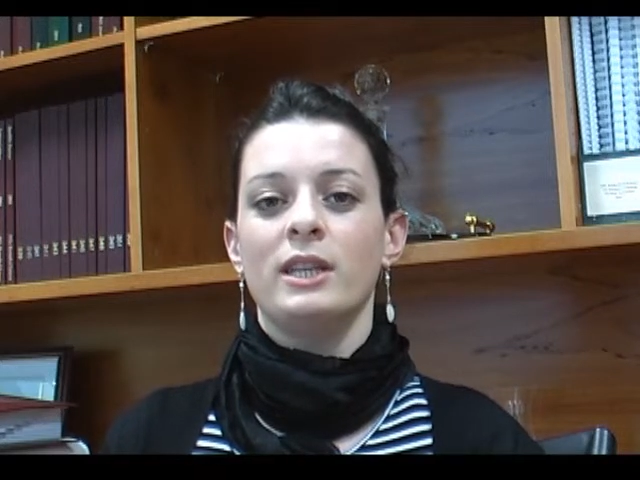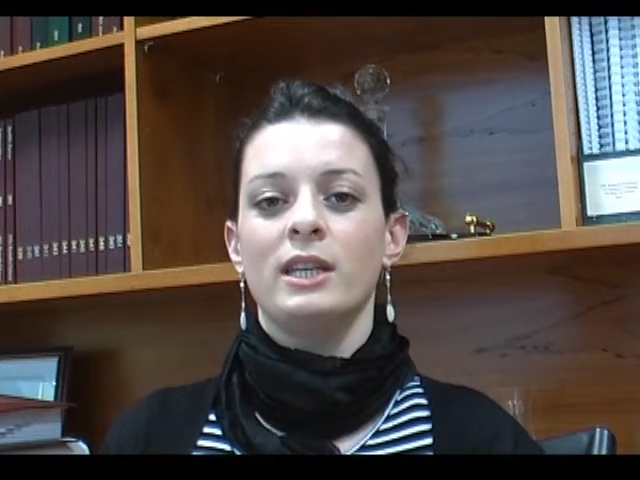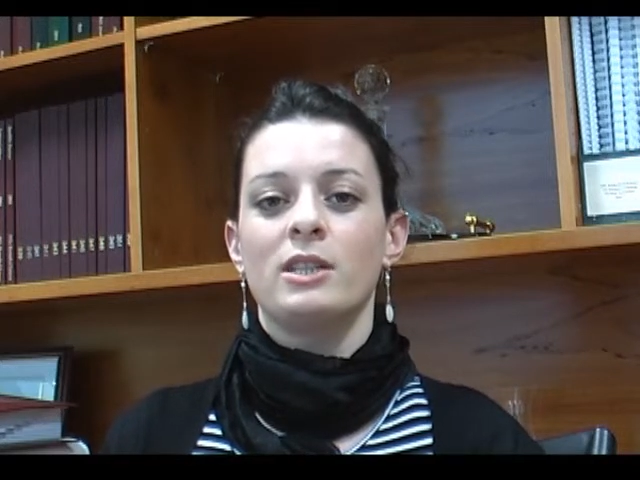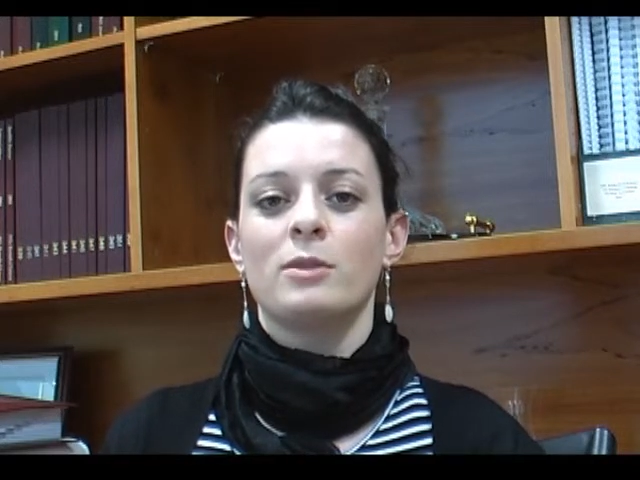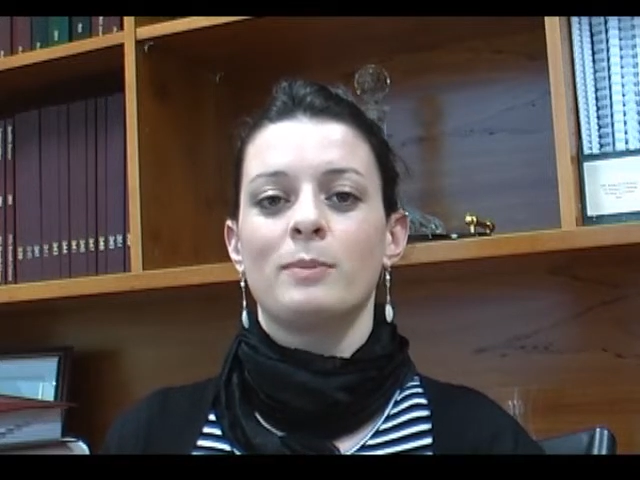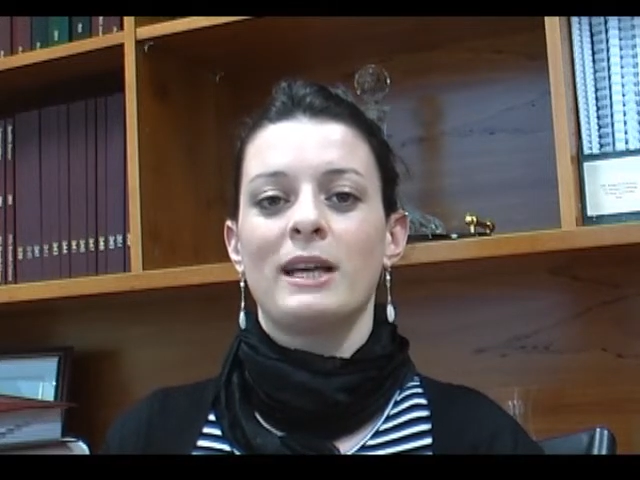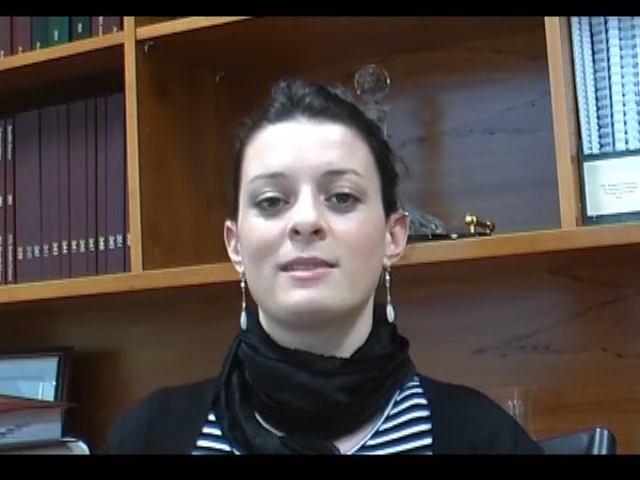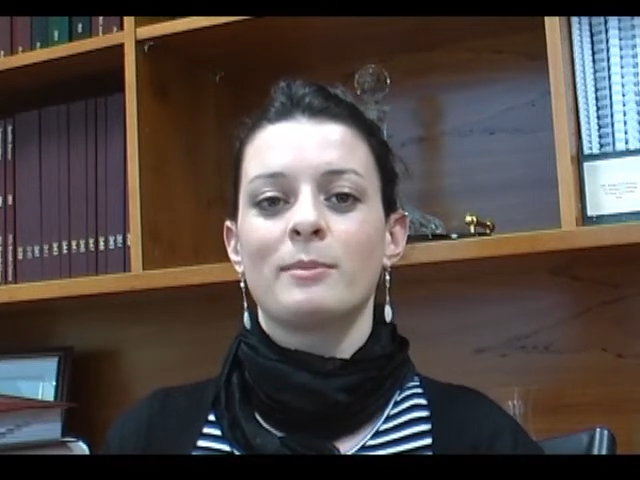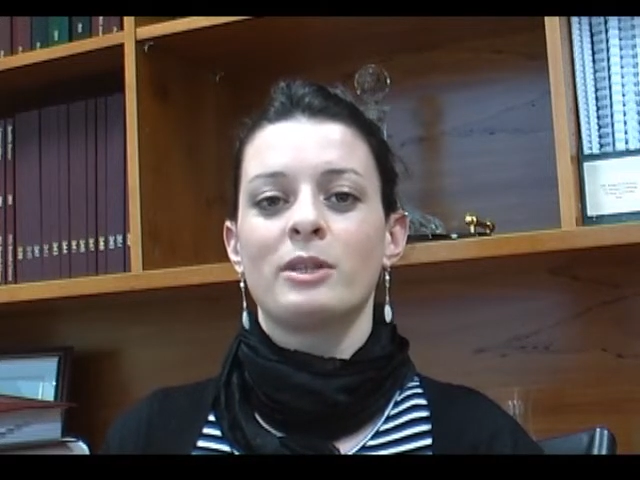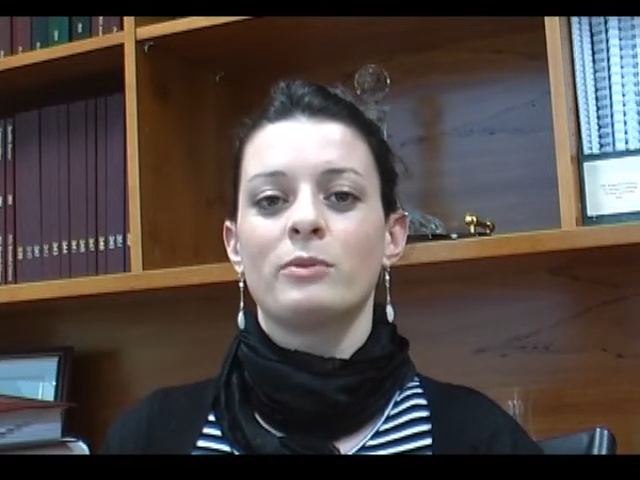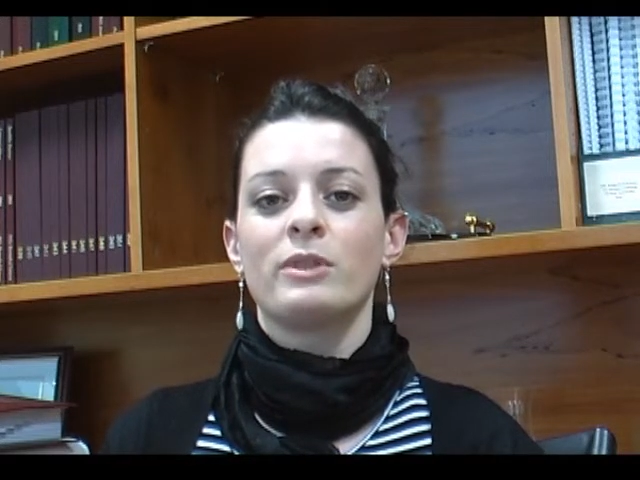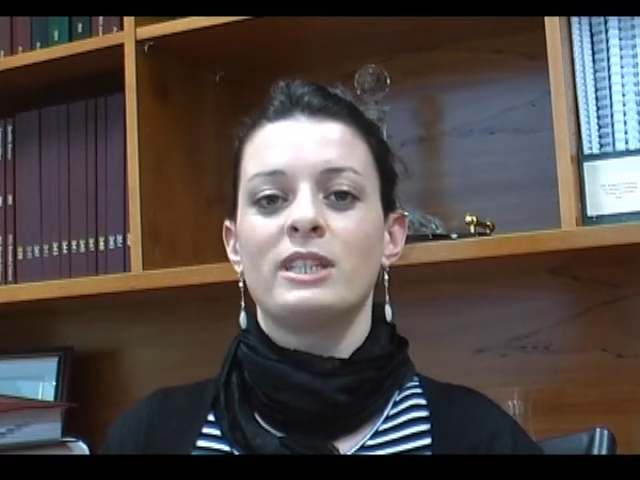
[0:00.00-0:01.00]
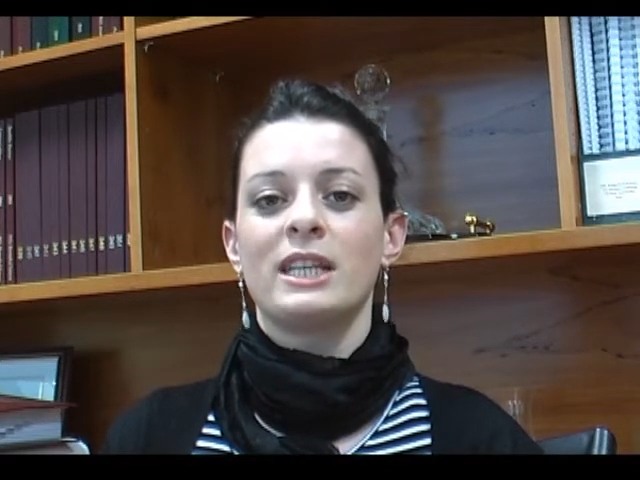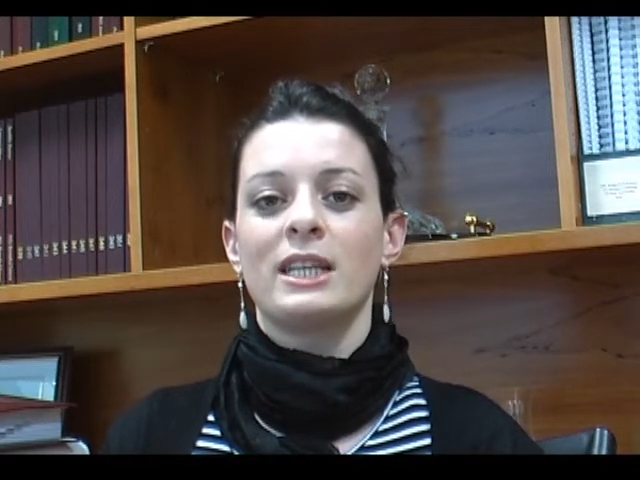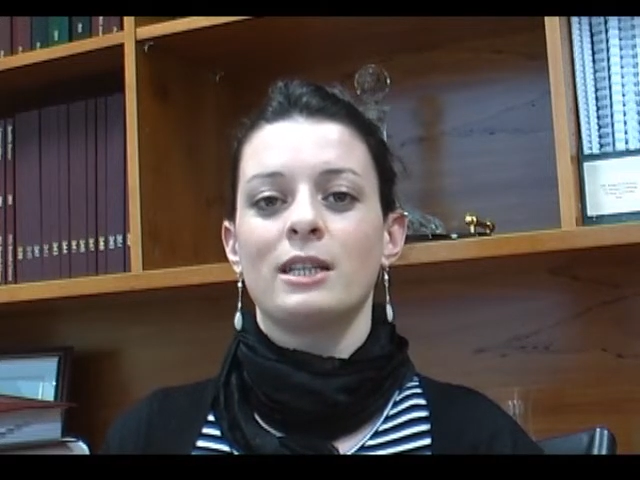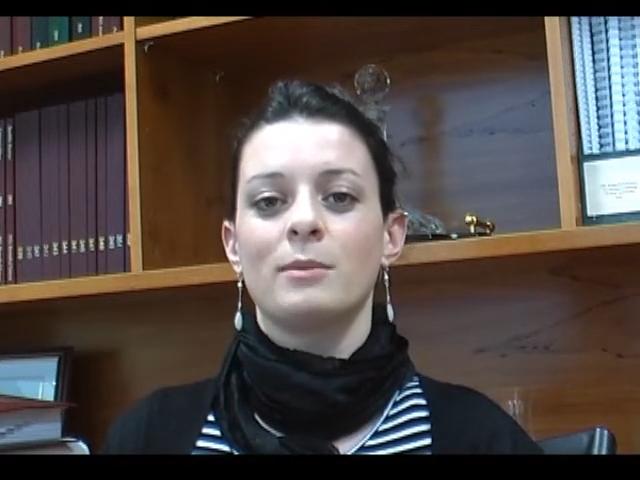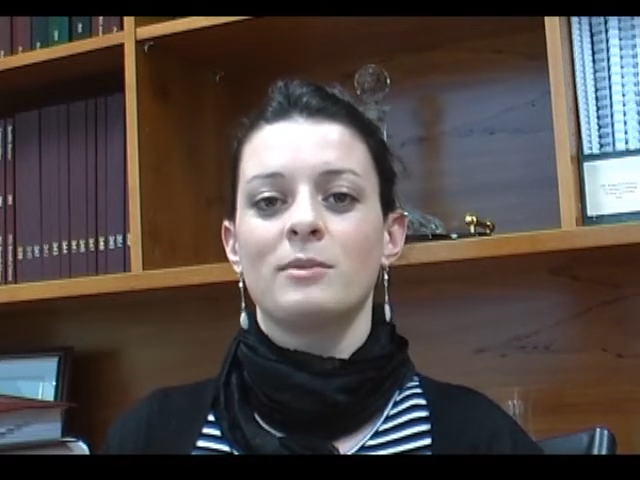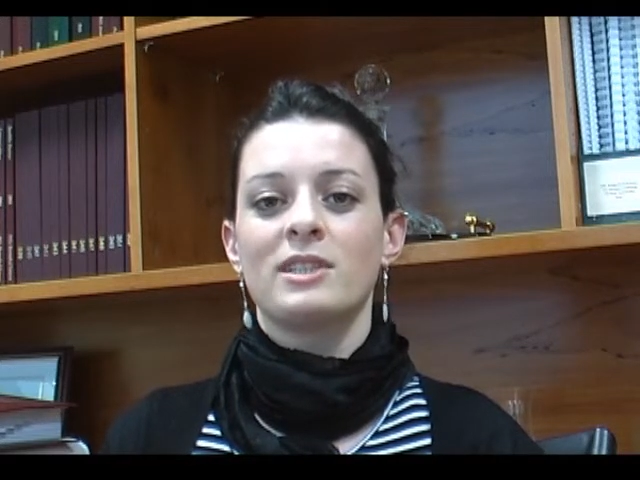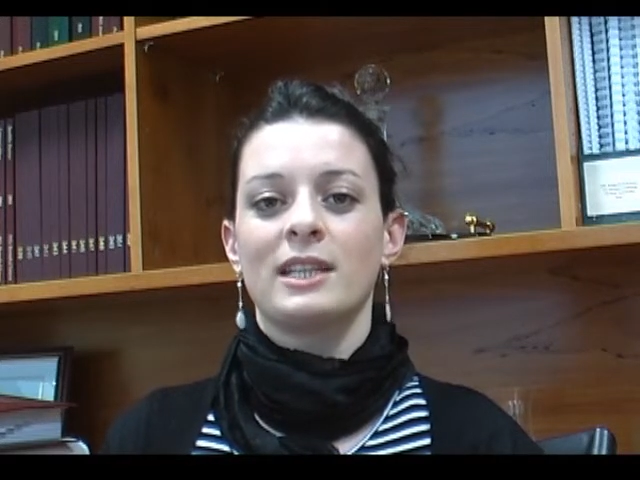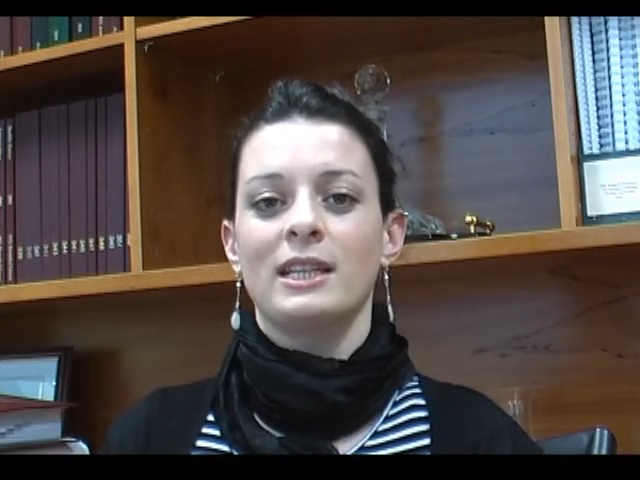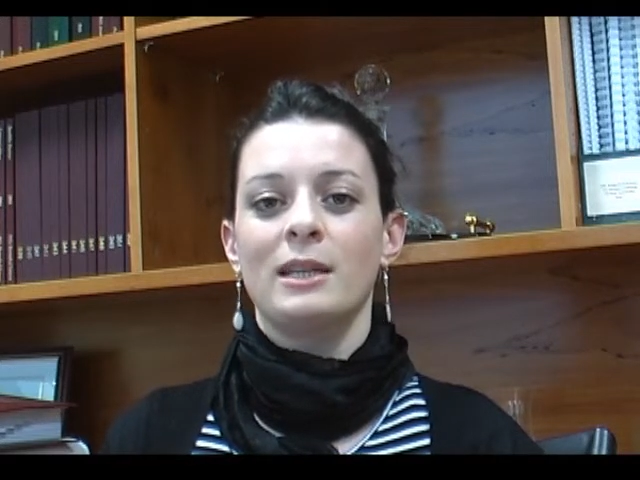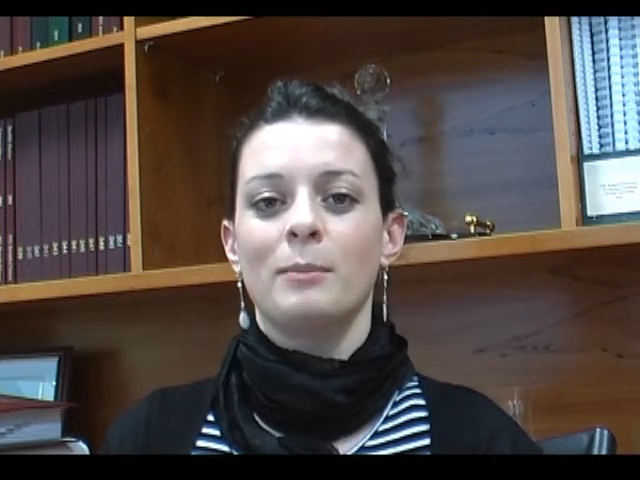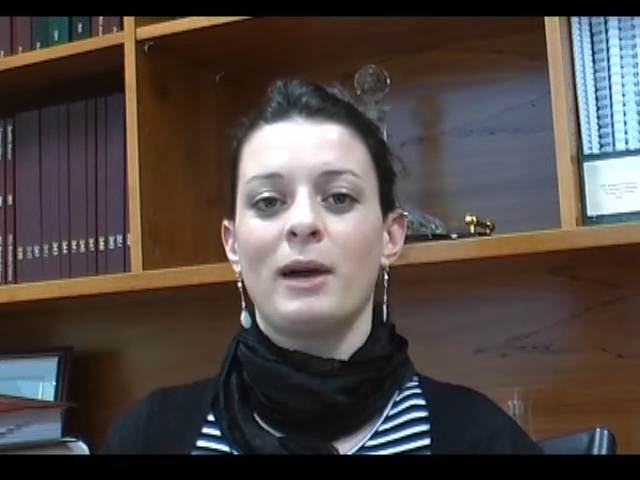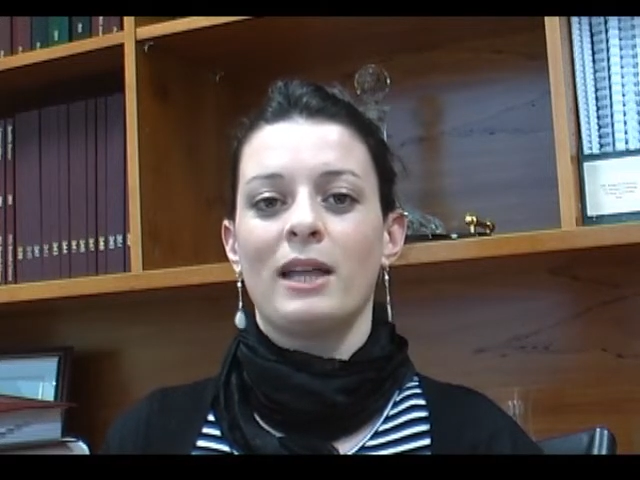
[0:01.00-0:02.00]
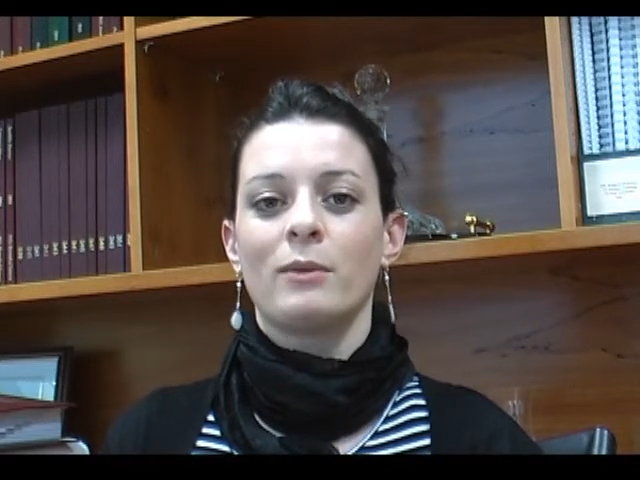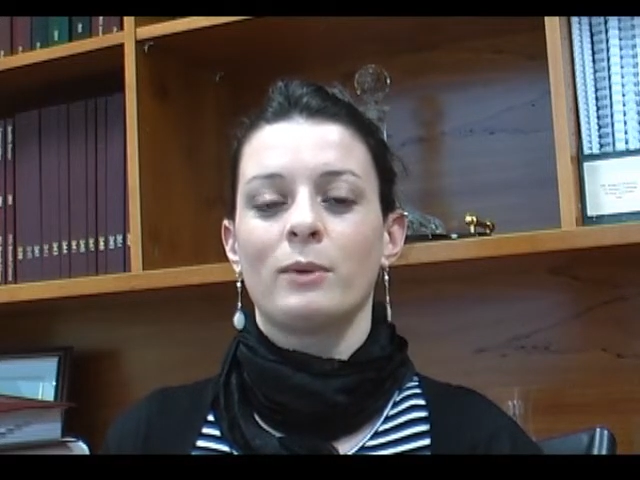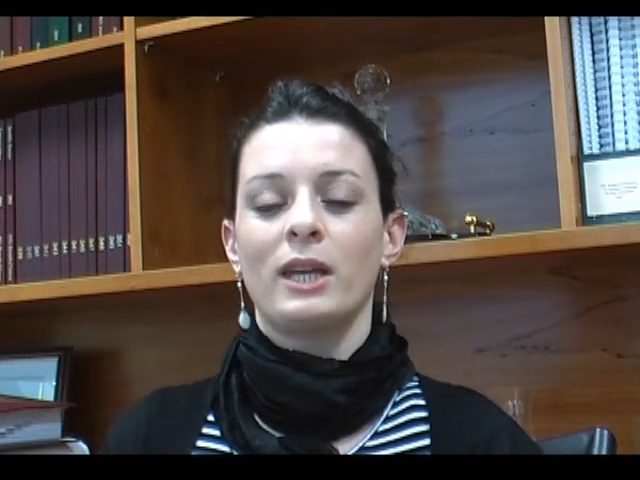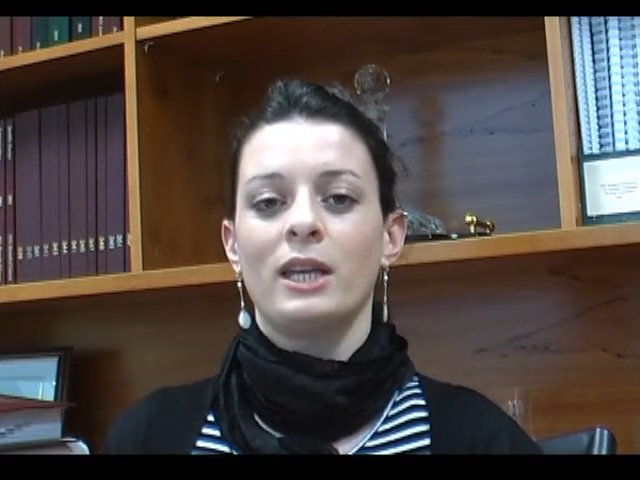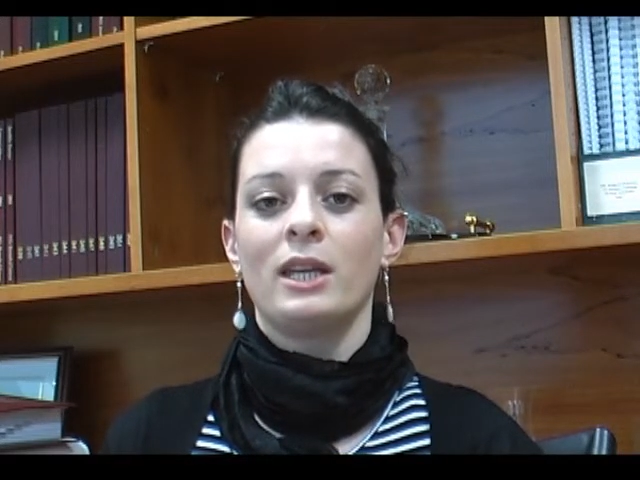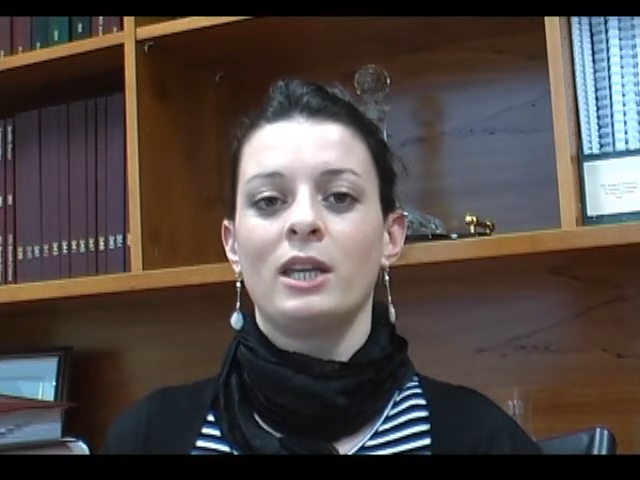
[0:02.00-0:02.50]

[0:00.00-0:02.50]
endoplasmic reticulum signalling pathway